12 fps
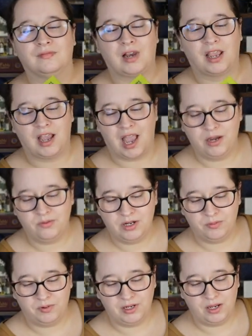I kind of want
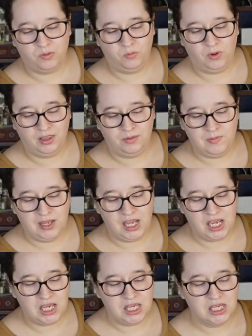to bring it with me.
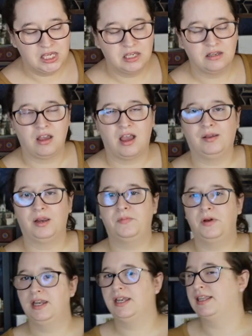I'm going to
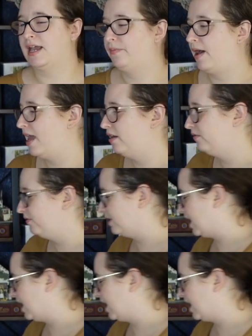put it in that pile for